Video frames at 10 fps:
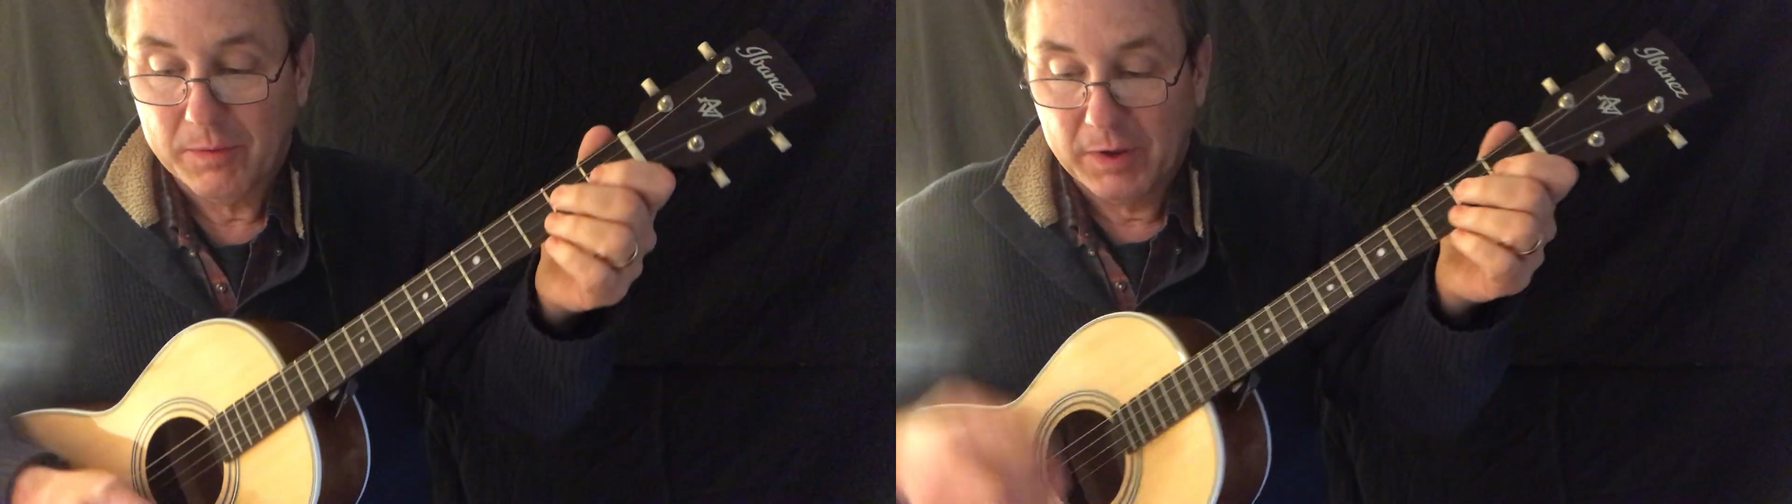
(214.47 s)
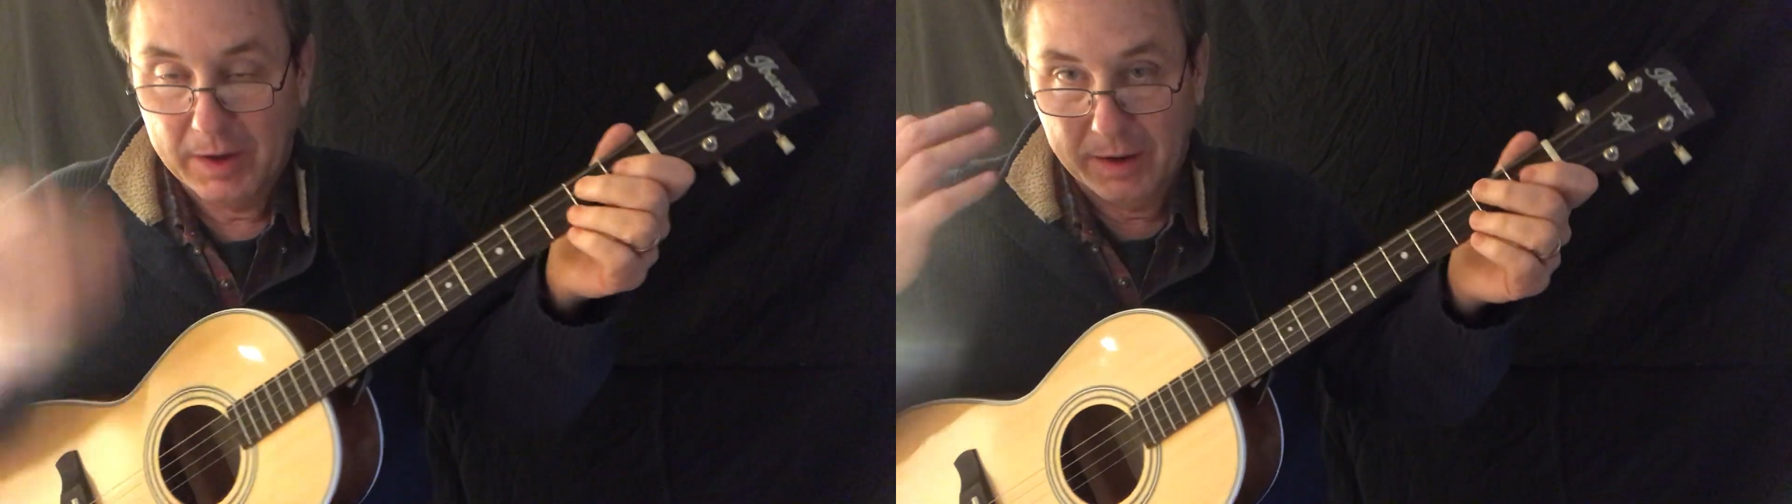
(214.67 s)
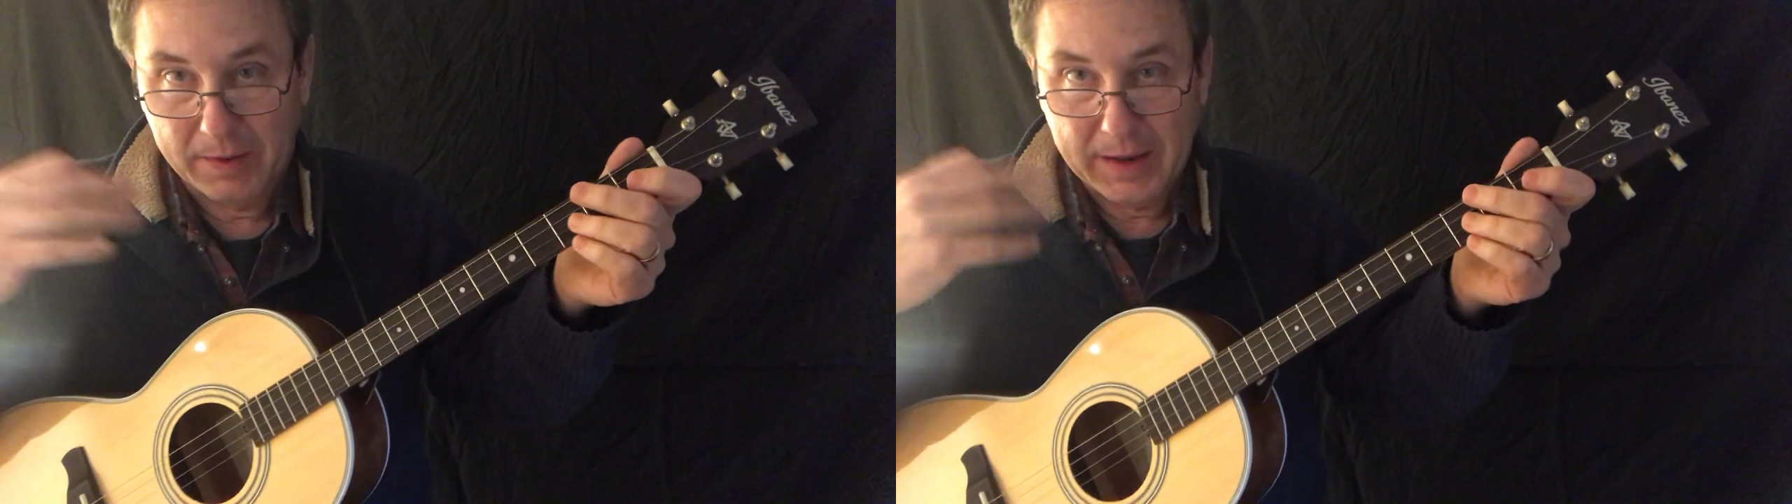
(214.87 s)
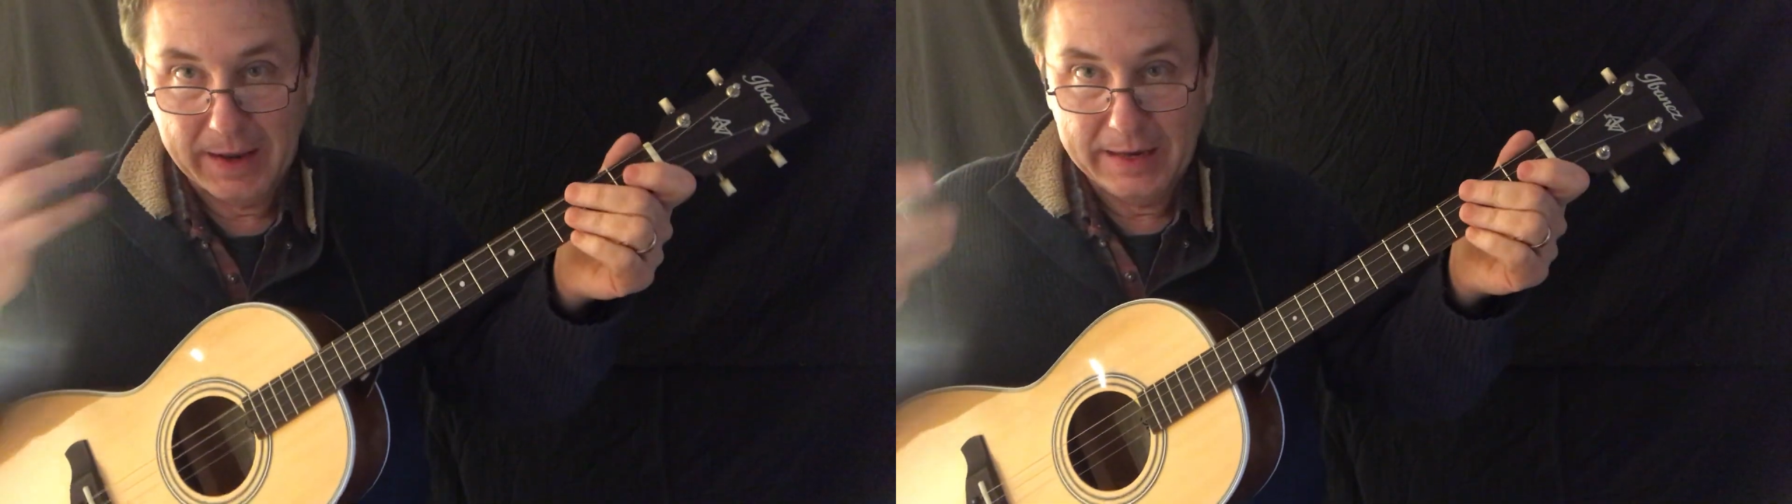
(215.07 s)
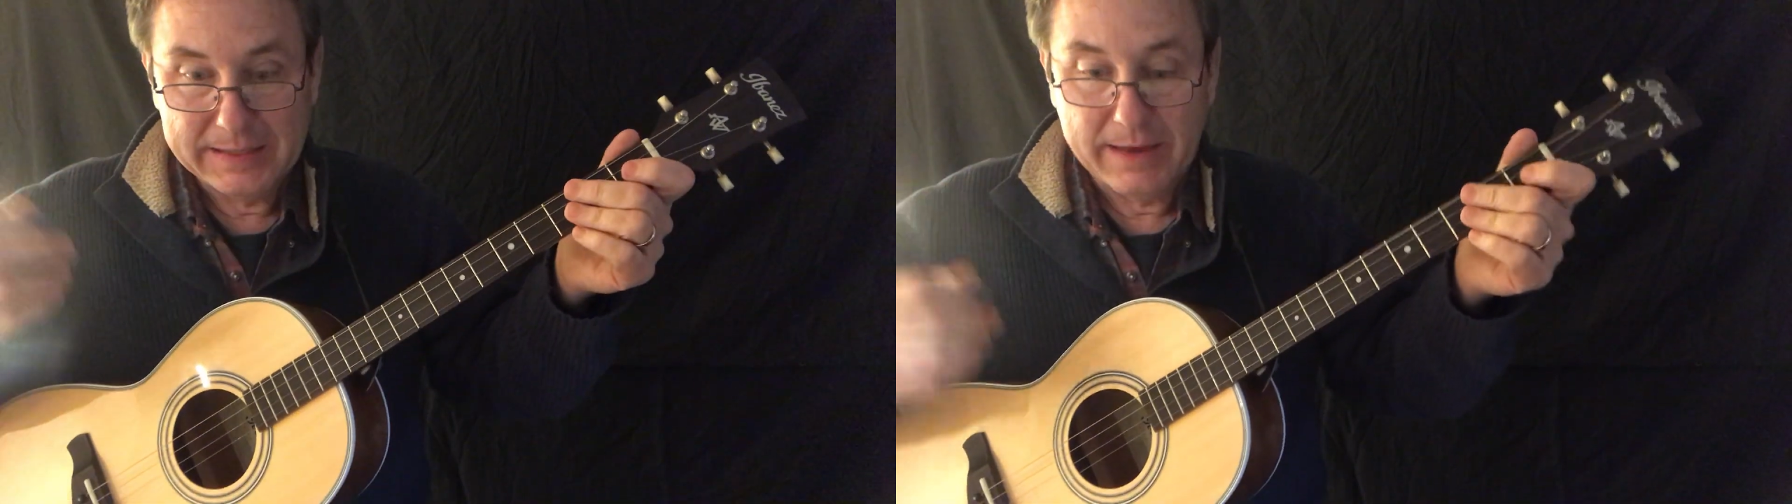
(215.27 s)
you can't get that
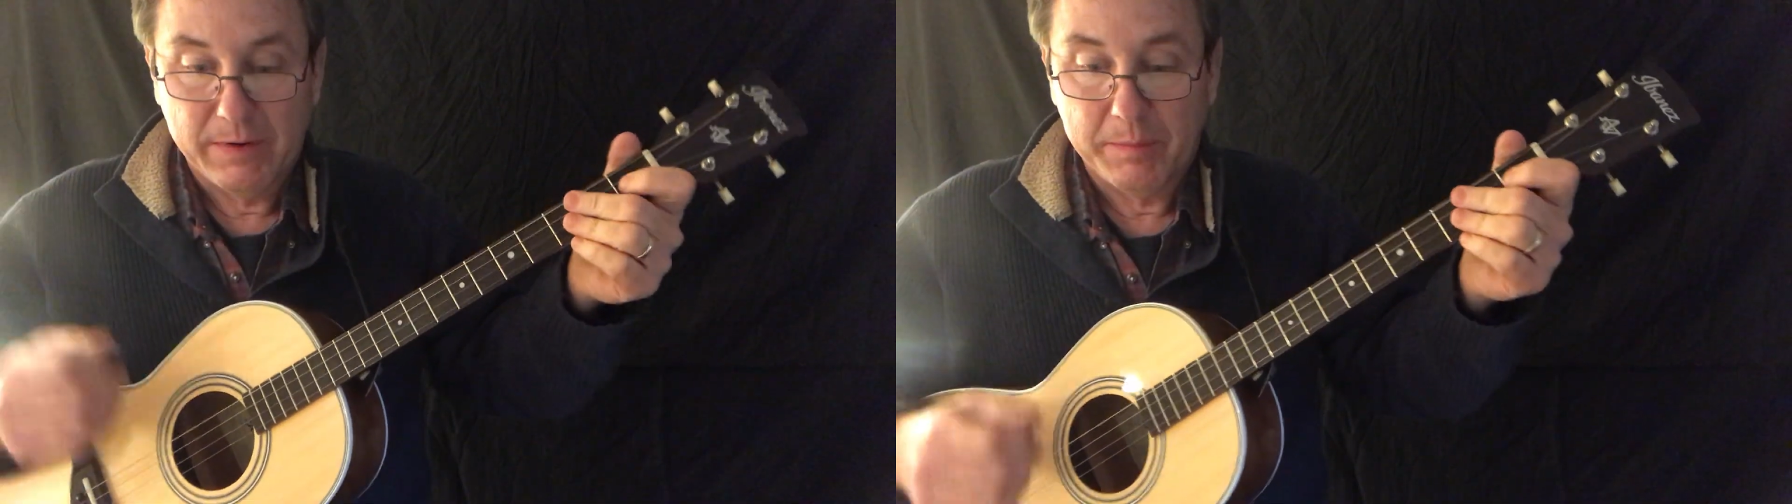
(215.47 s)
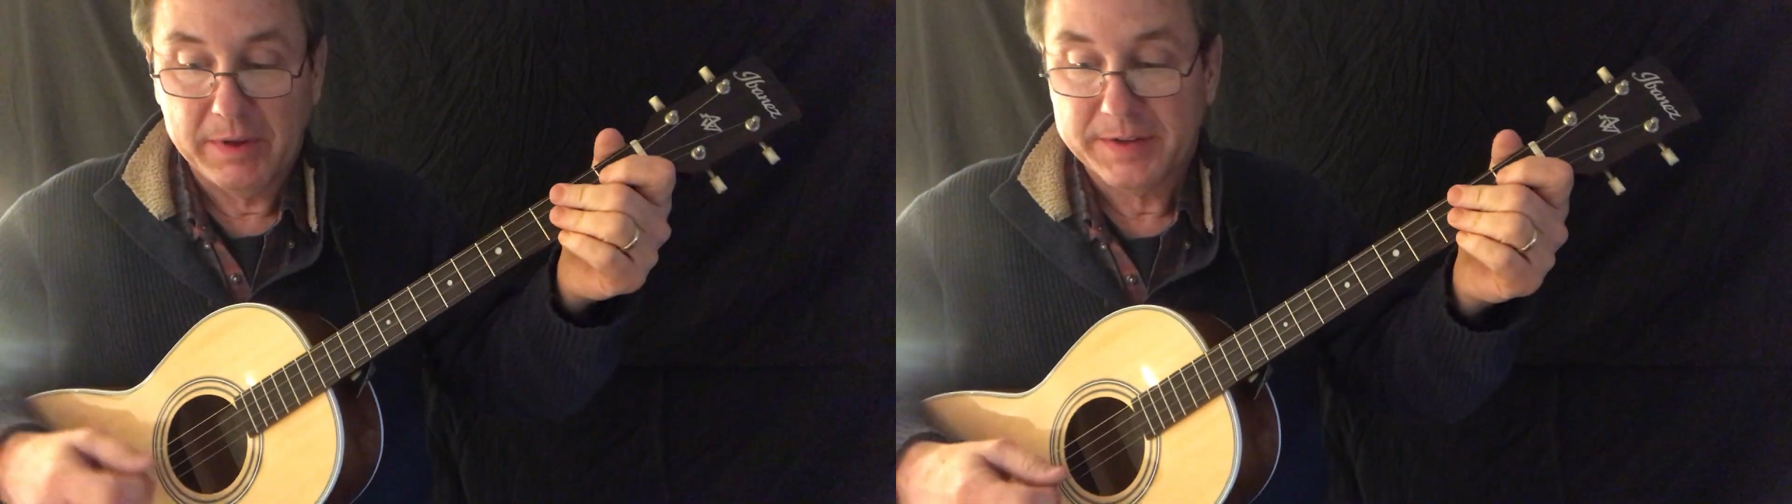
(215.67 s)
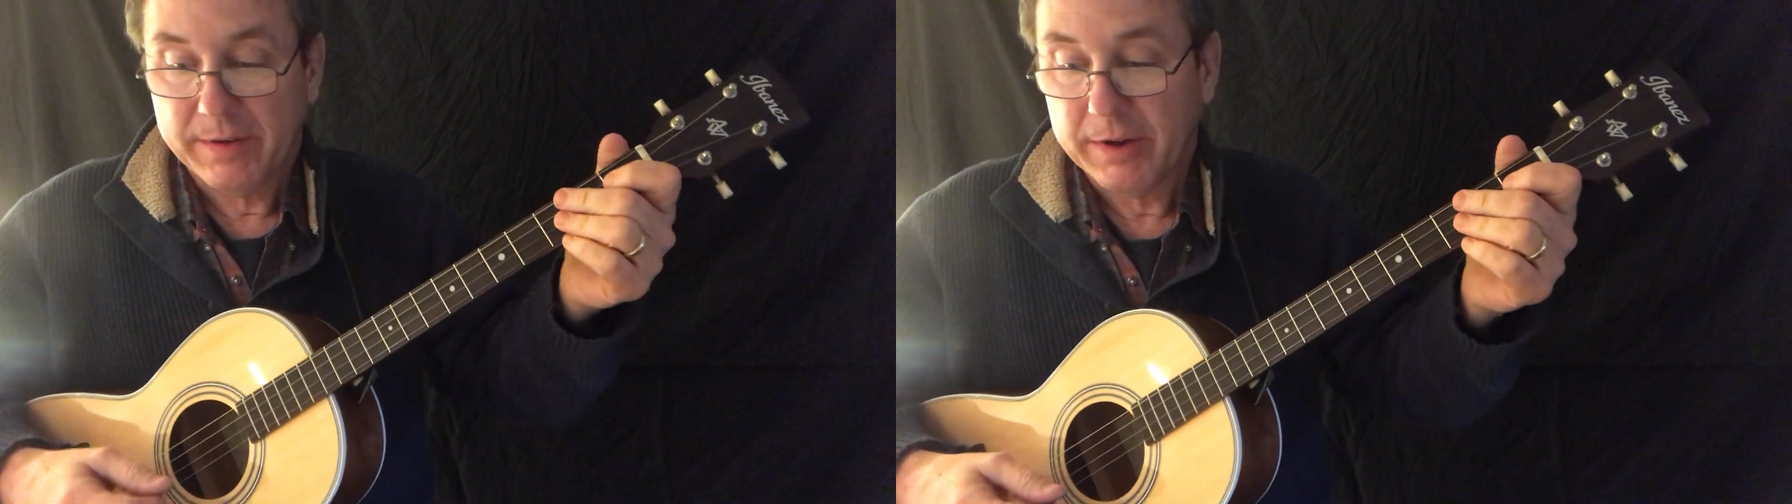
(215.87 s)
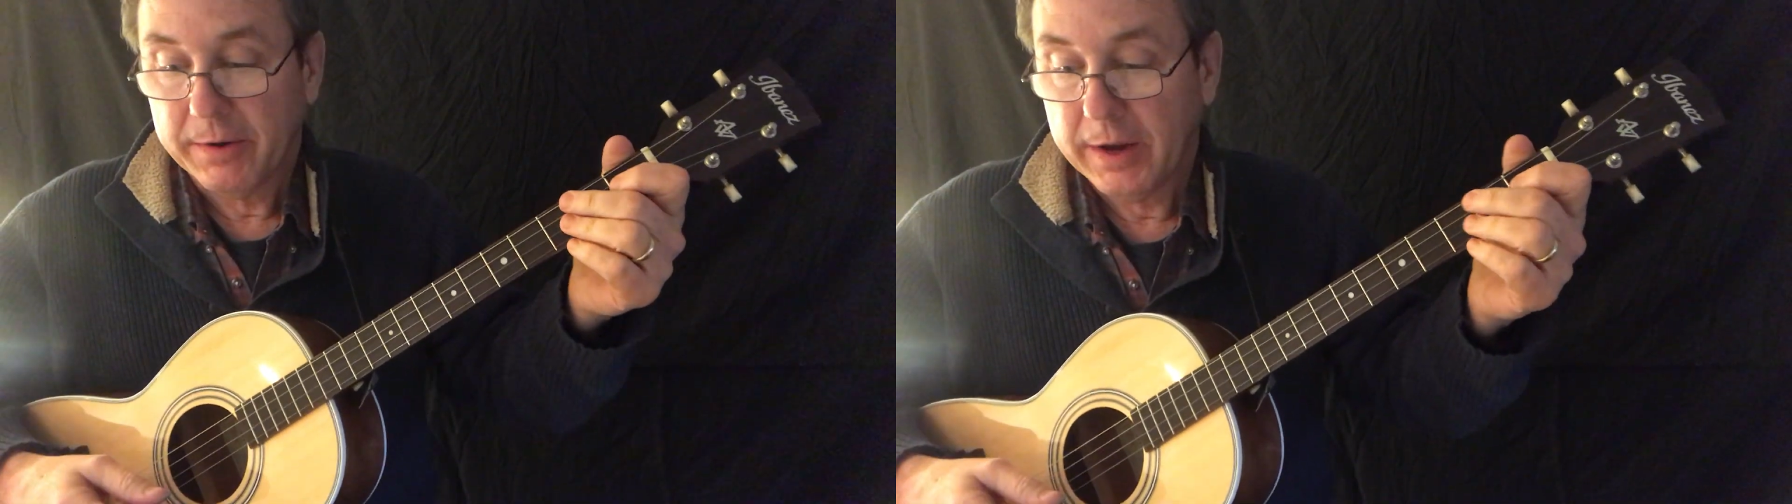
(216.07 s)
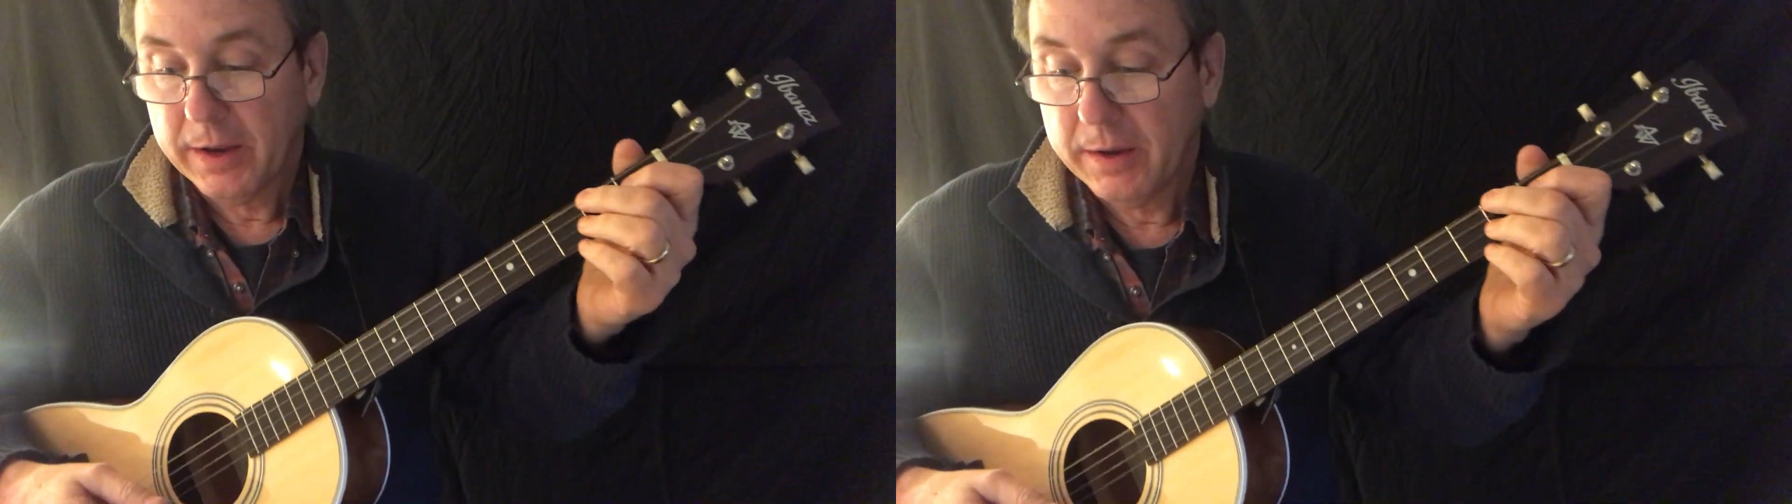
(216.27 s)
A7 and B7 in
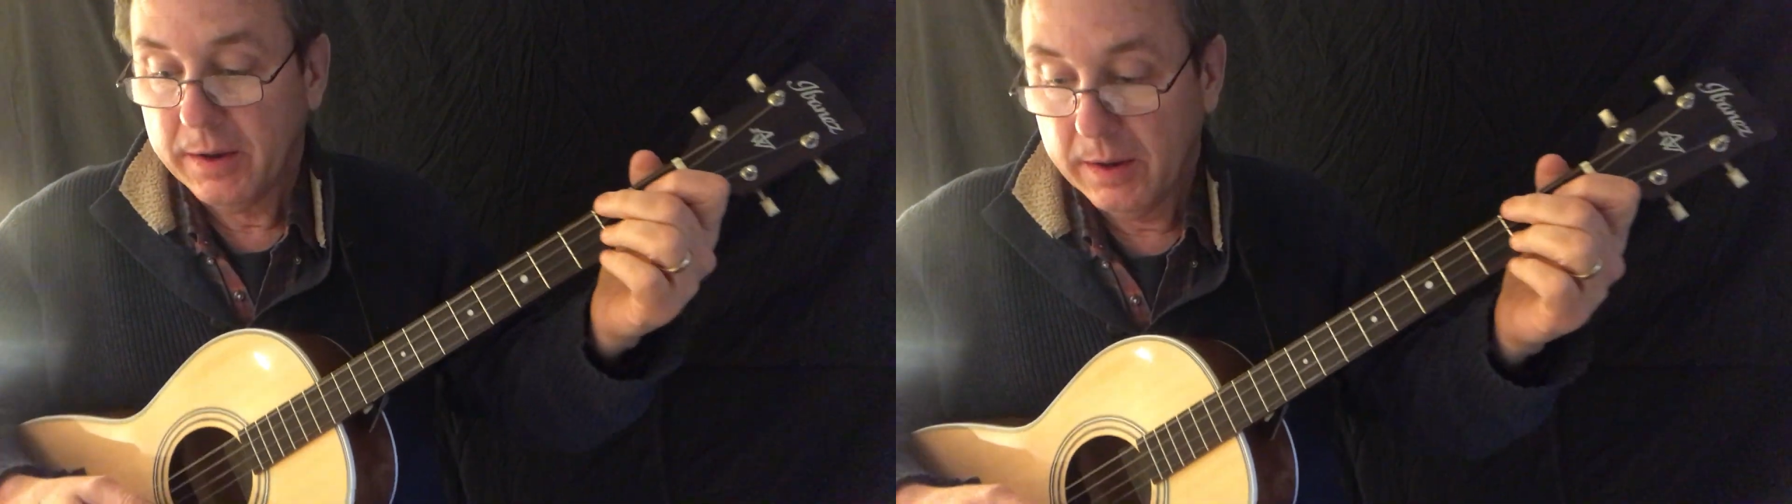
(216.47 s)
your head,